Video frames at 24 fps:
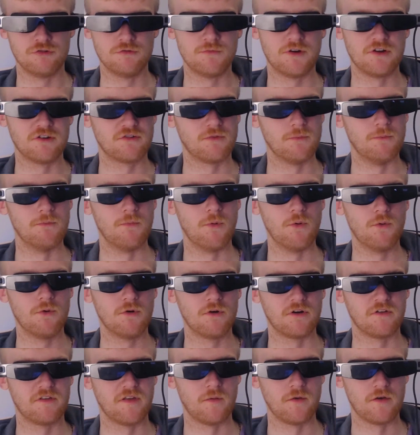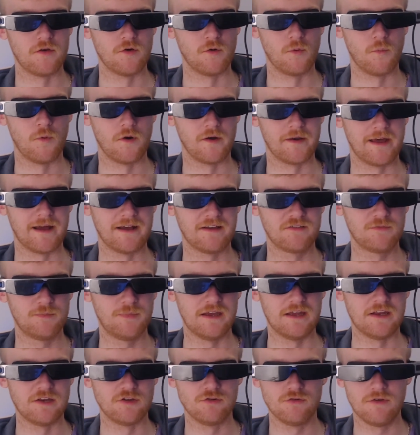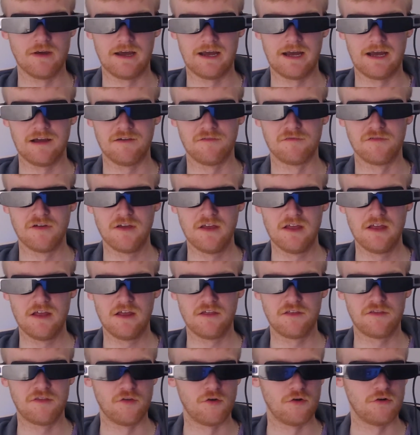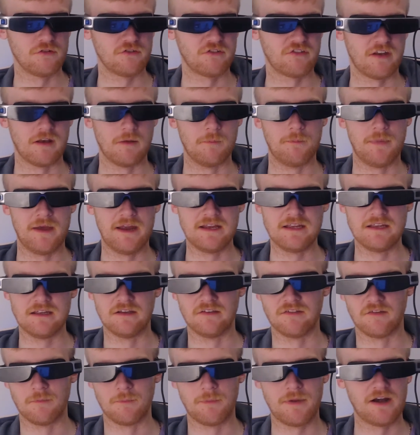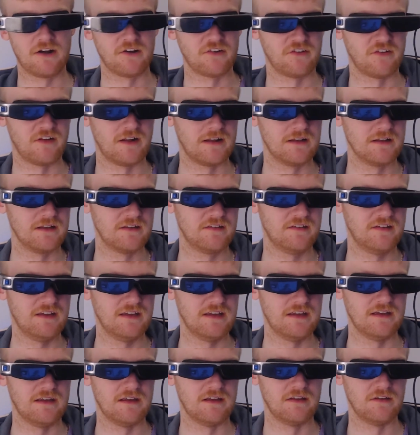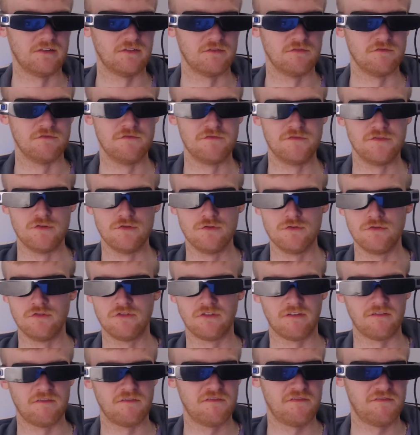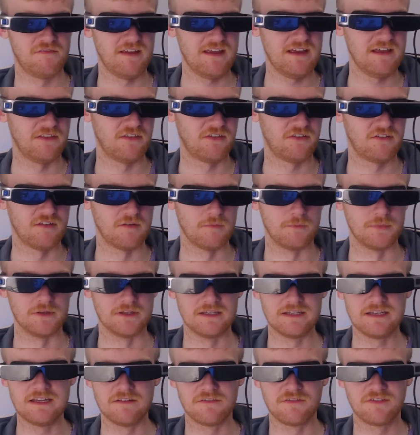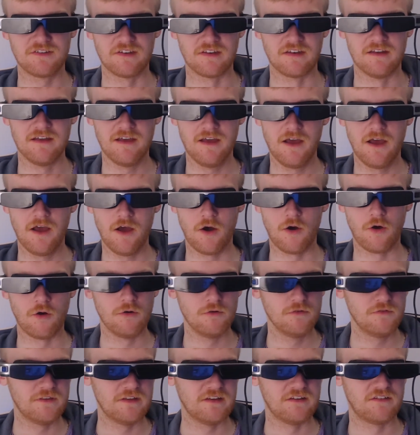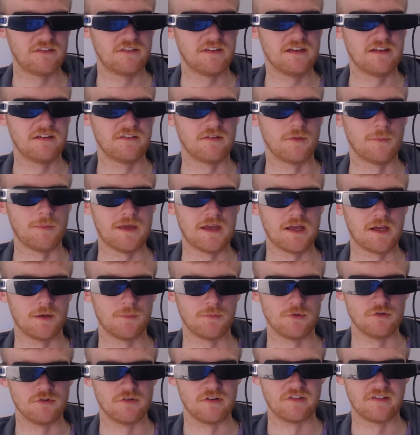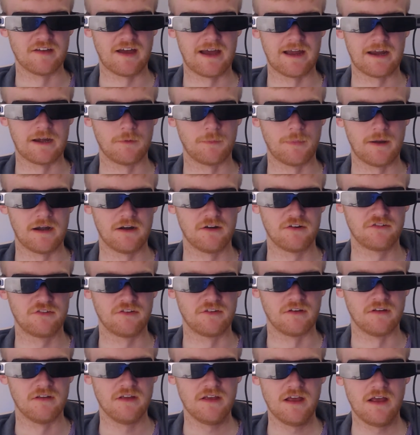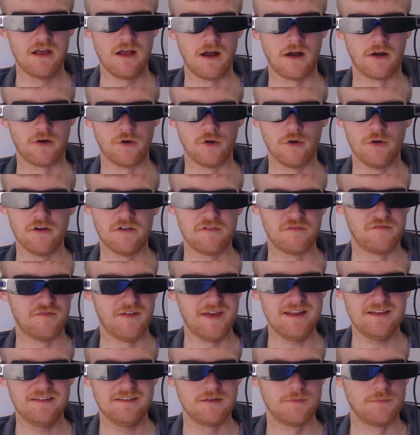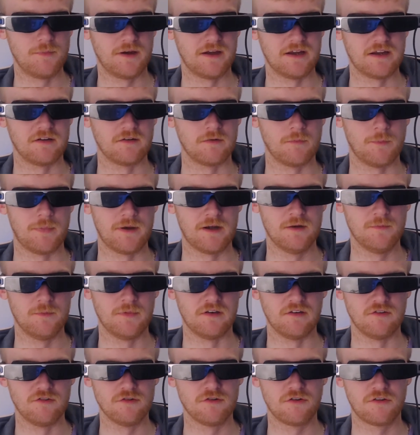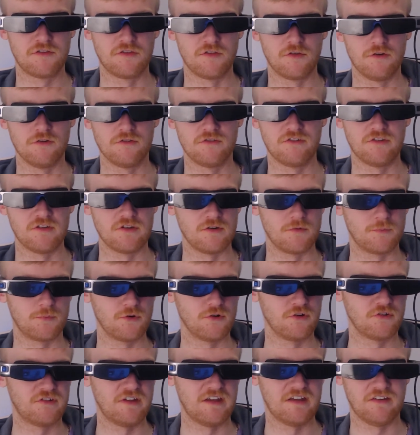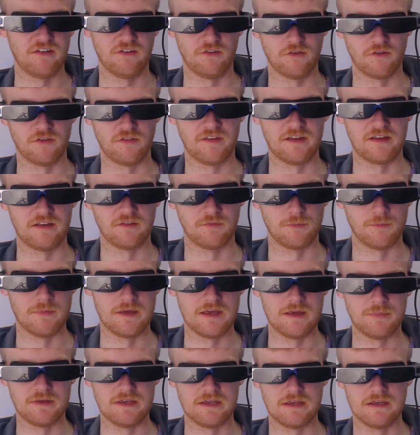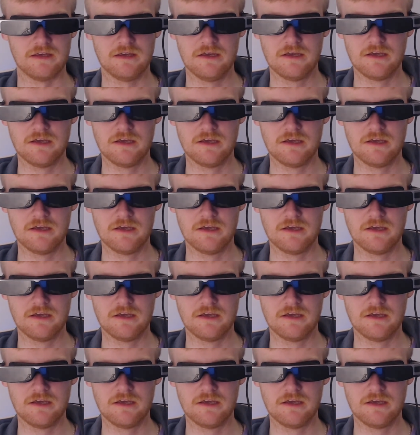much more than your one aspect. You have thoughts and opinions and personalities and views and faiths and beliefs, and all these things that make up your entire person are not affected by your impairment. Your thoughts and your processes on things may be